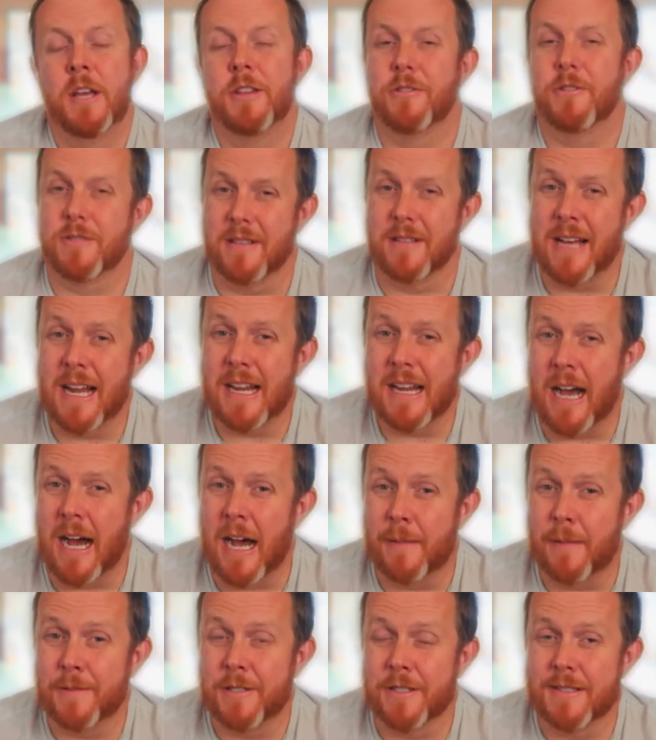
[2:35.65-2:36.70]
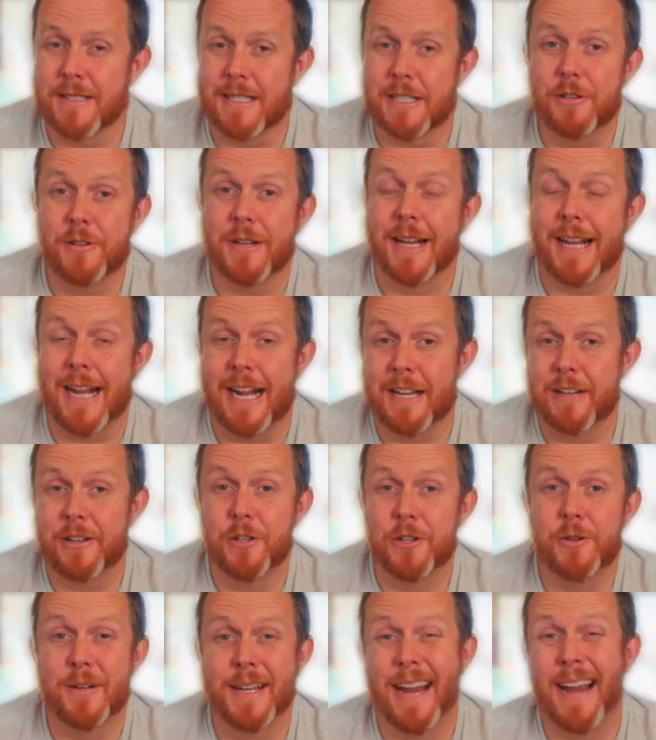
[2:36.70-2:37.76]
There's a lot of options that you can kind of
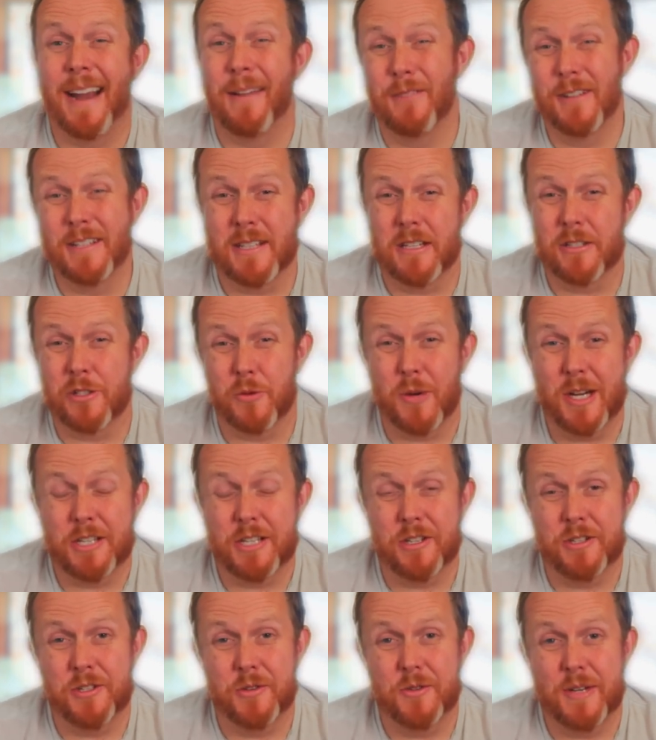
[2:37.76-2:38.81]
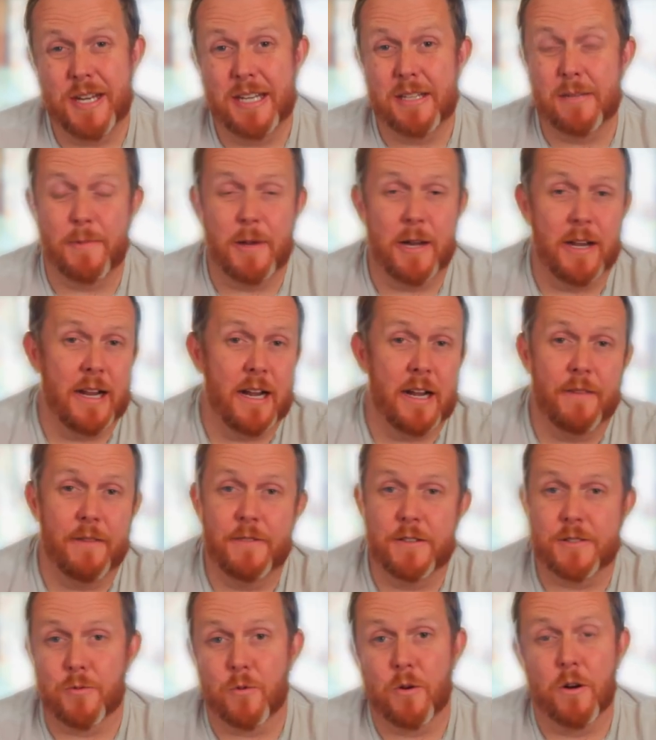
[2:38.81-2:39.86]
do, and every situation is unique depending on if
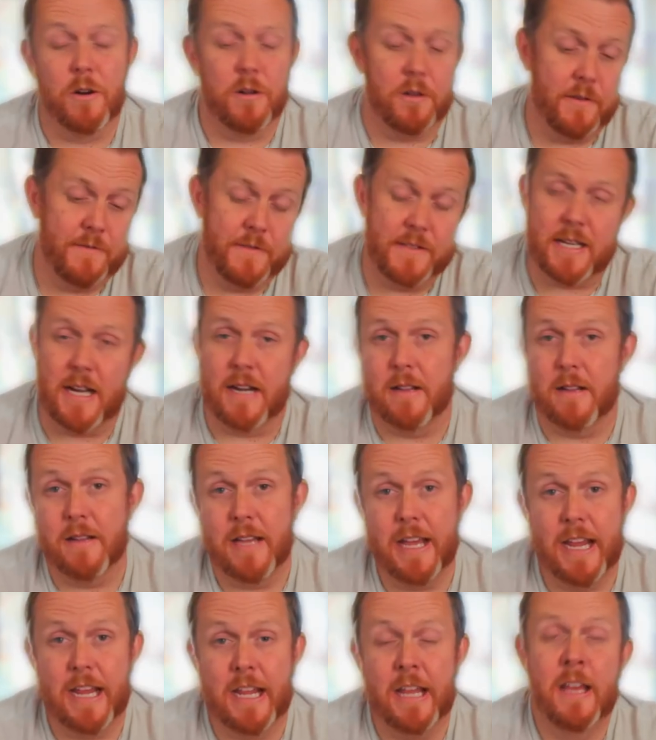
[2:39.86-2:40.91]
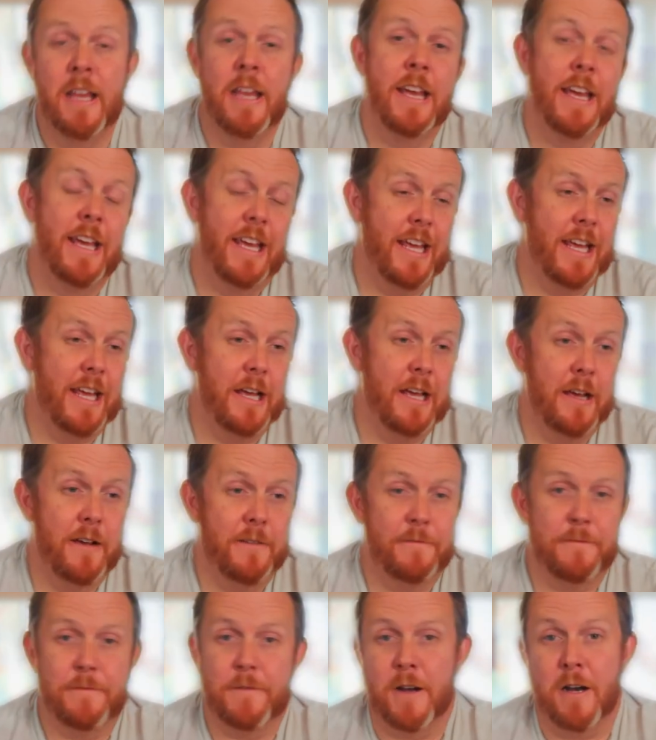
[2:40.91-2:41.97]
it's rural, if it's on a lake, if
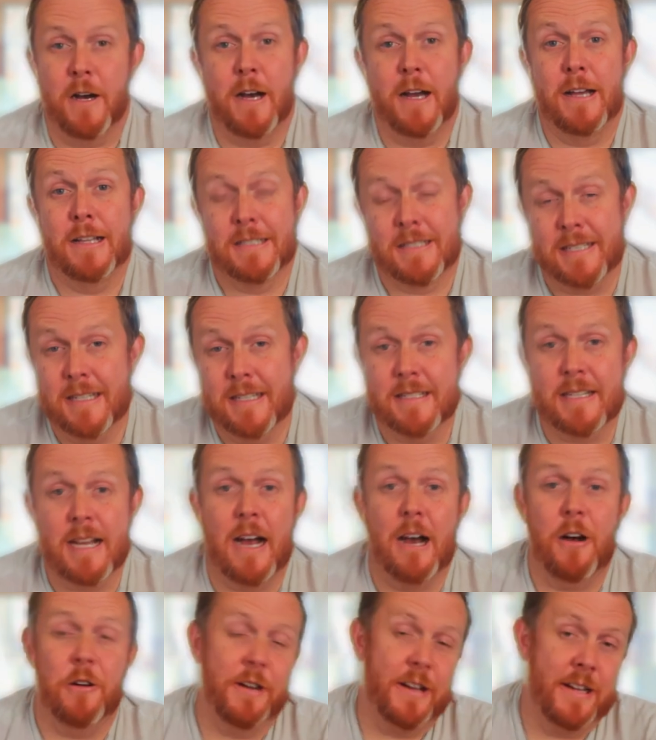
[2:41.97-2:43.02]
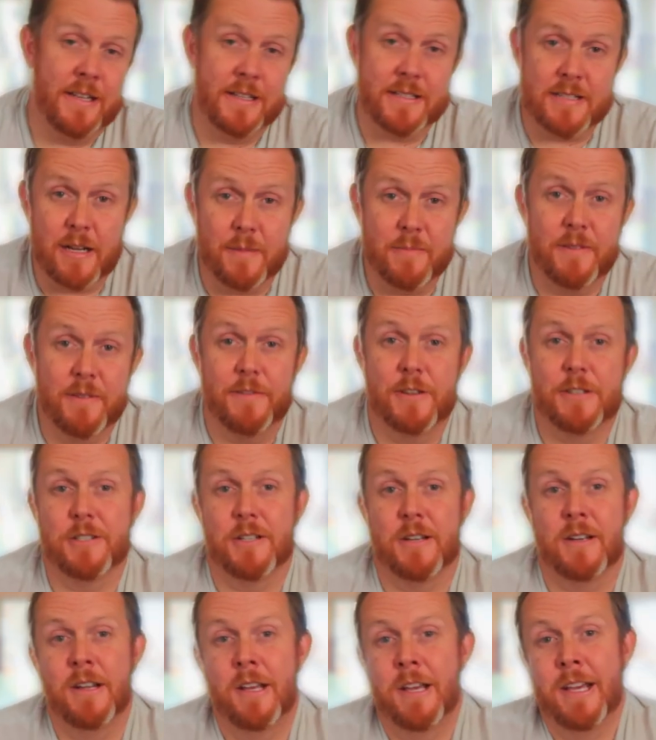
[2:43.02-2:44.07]
it's in town, in a
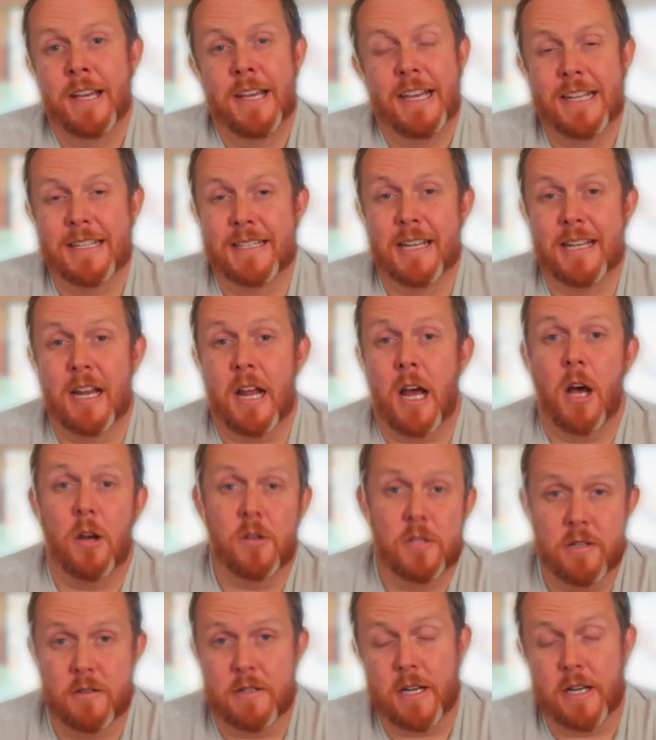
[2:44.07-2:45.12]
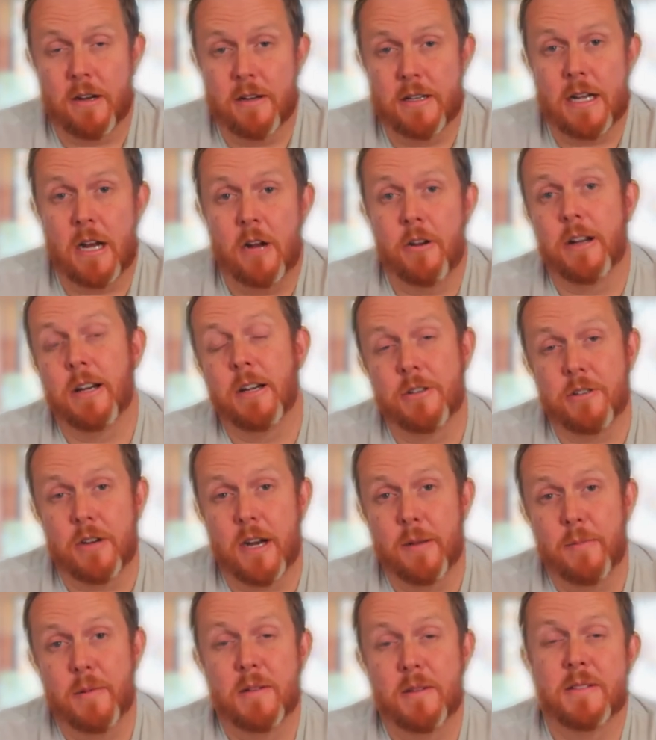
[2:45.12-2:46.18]
subdivision. Is it a house you're tearing down and going to
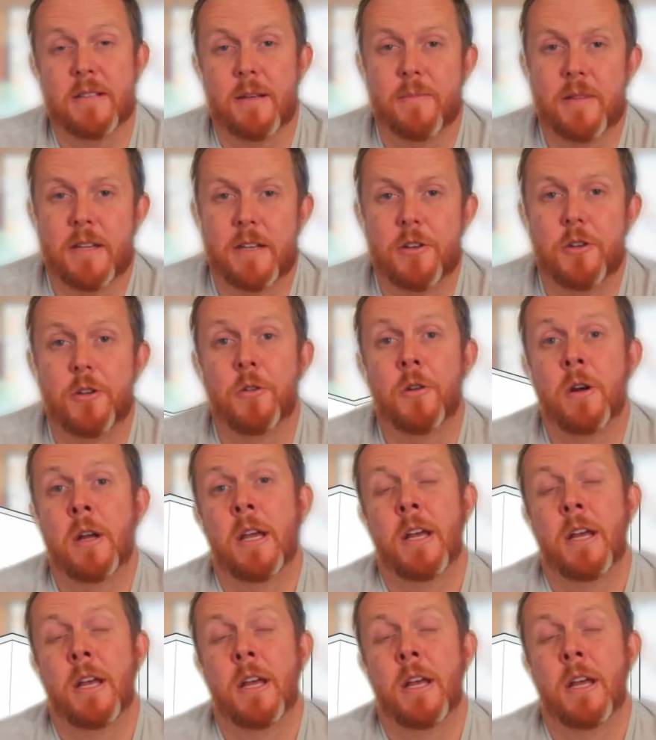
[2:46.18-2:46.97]
try to build something new?